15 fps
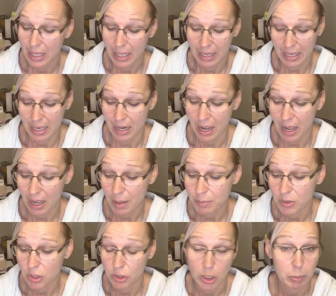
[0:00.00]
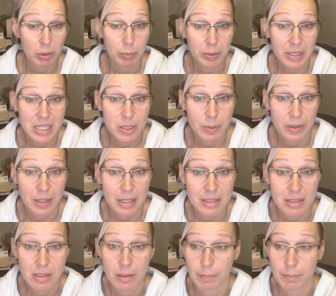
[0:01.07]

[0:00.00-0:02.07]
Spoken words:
And I'm super pleased with this.